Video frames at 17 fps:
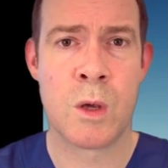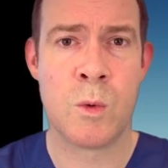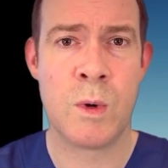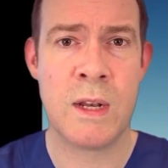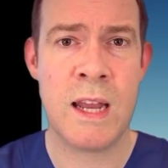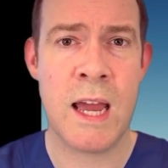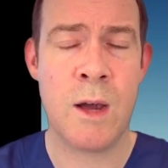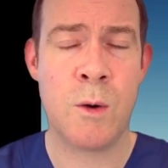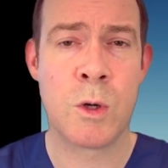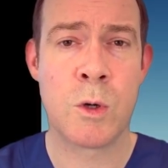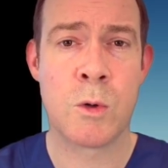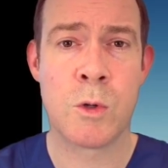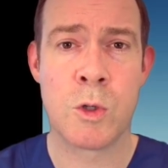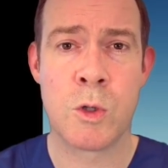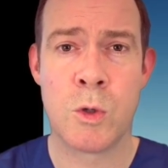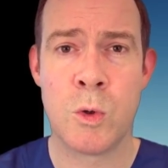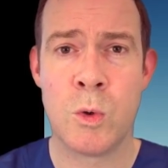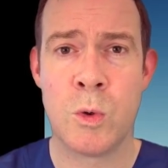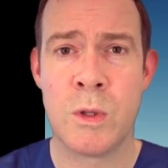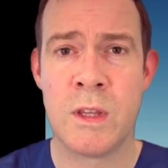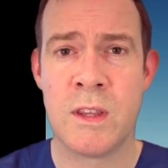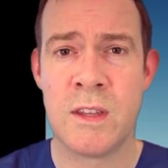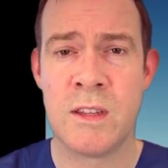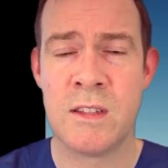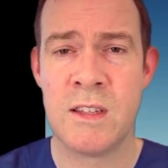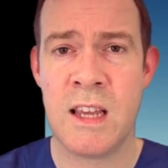We now want to ensure
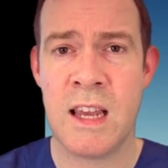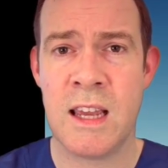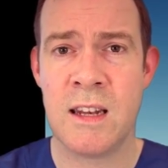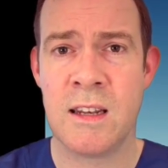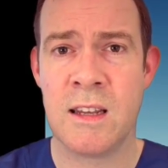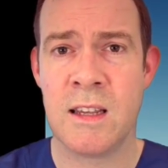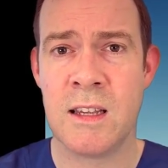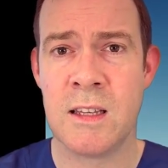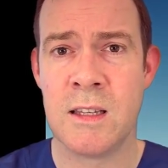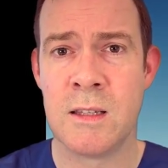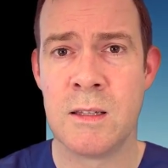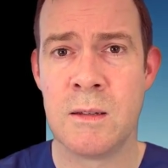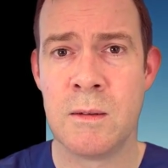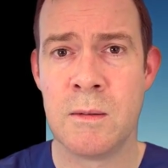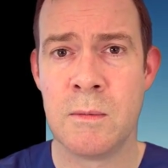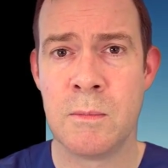that the XEN is